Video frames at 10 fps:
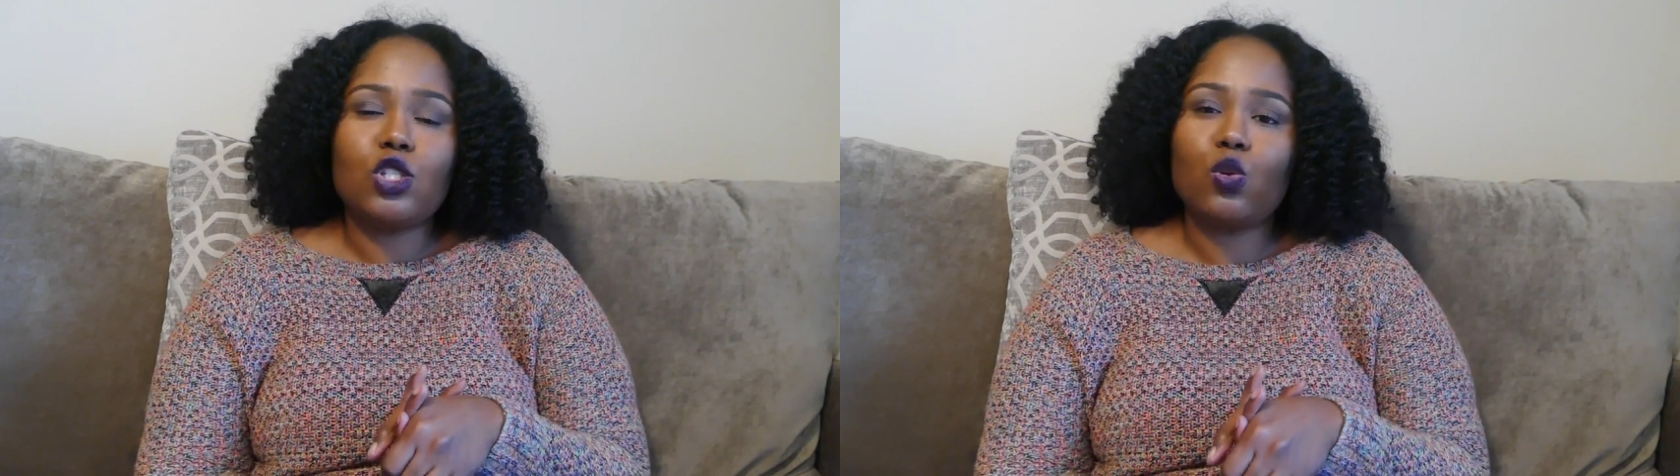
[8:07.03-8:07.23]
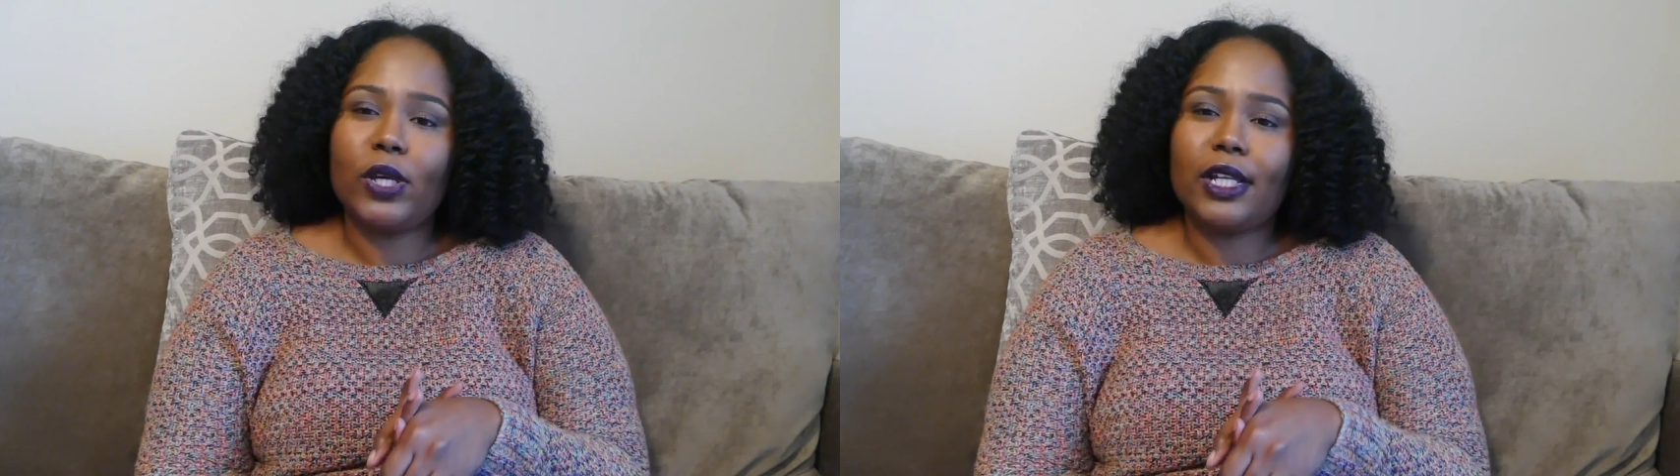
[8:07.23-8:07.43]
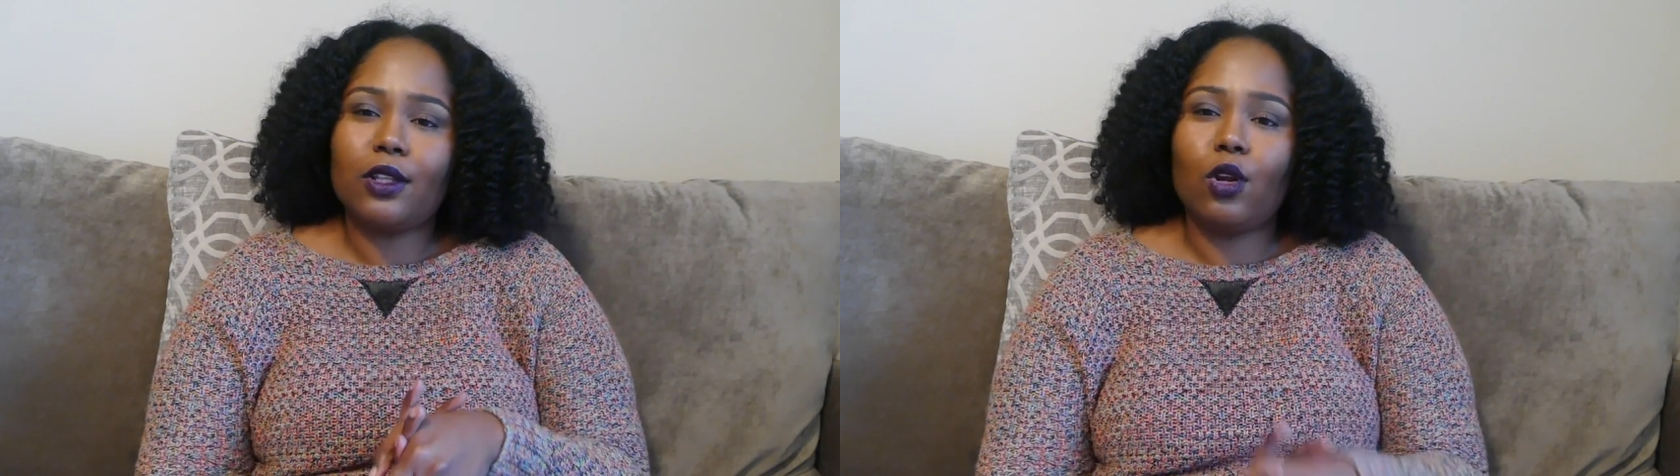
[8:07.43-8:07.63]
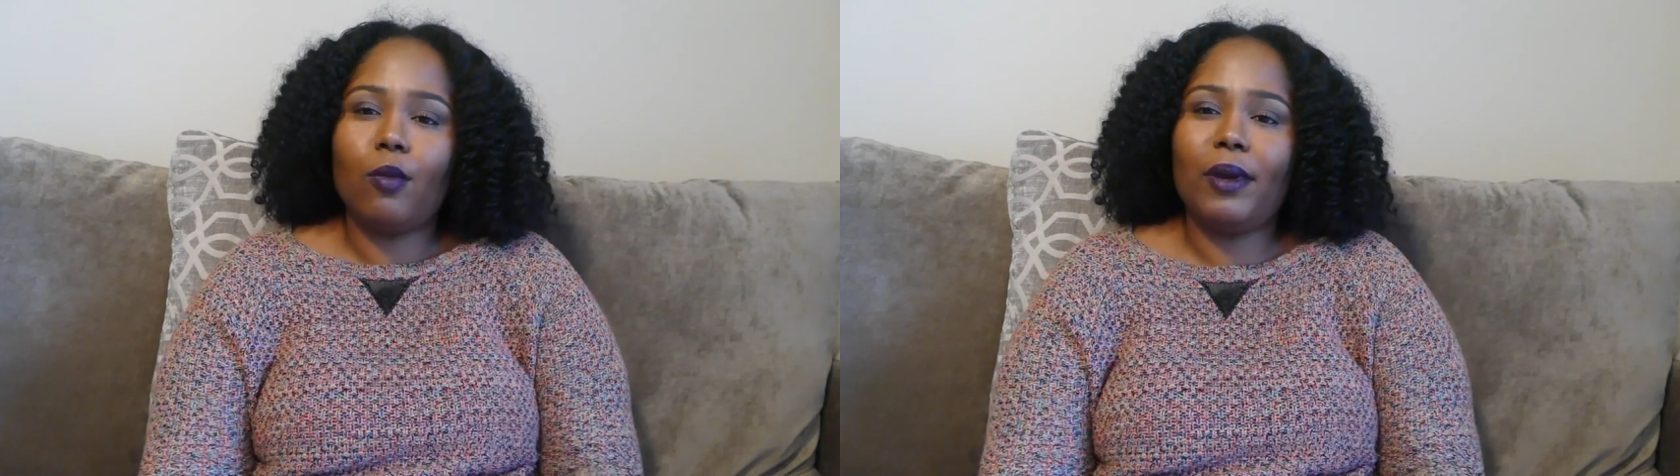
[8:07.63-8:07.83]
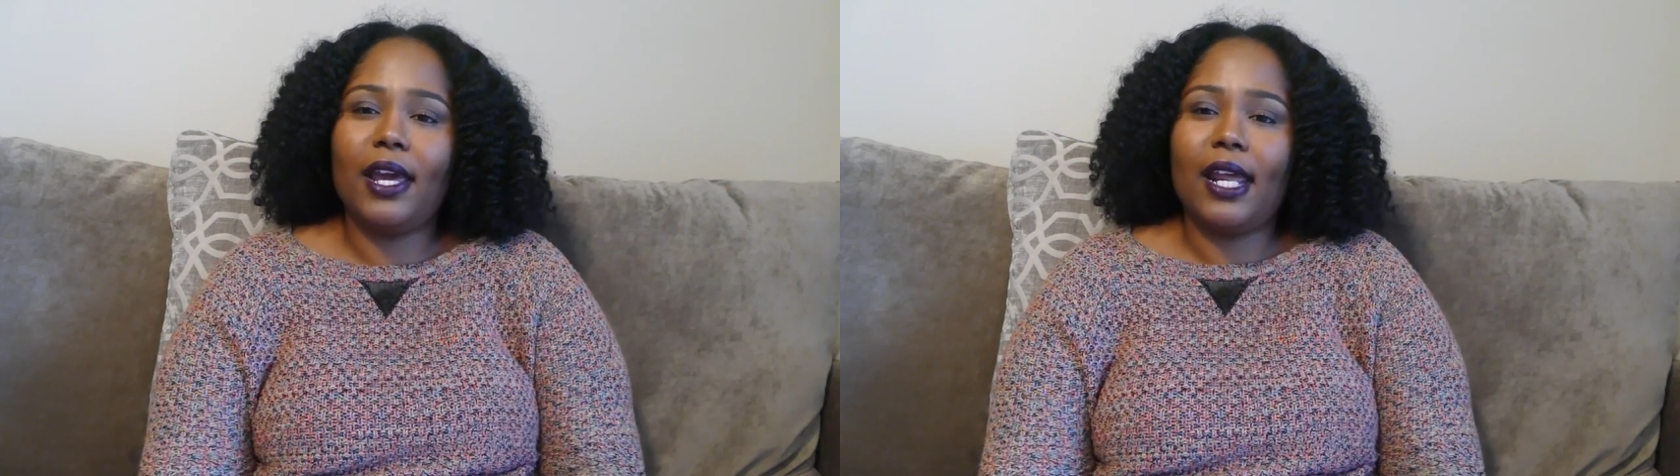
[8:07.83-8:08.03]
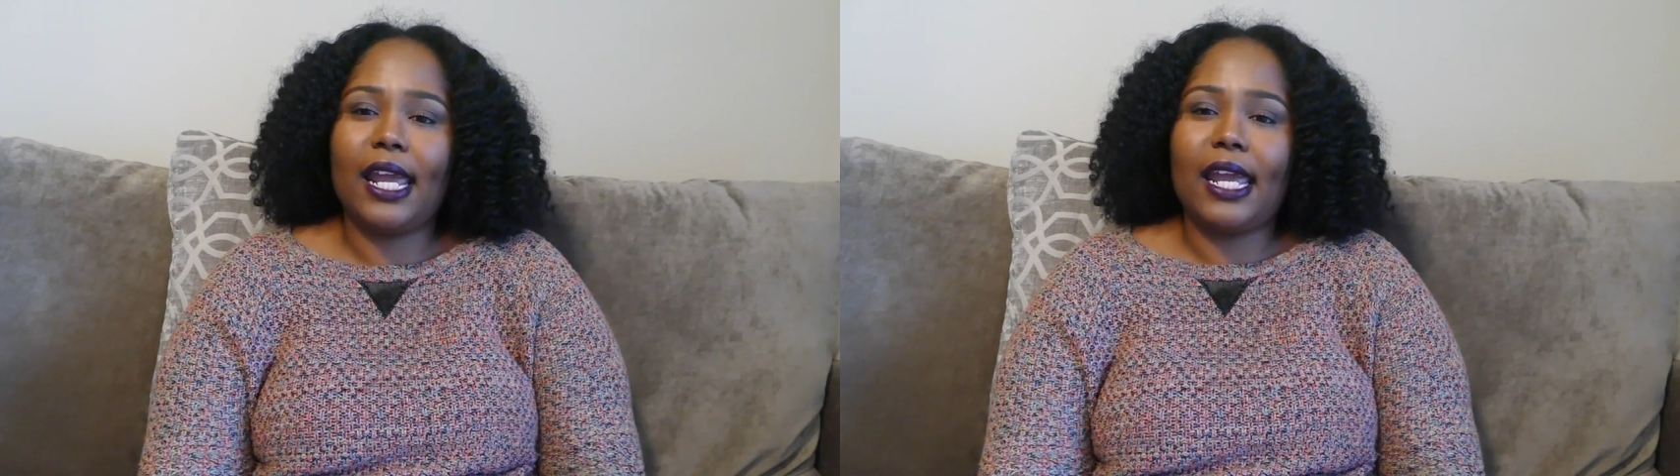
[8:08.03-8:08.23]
tweak a little bit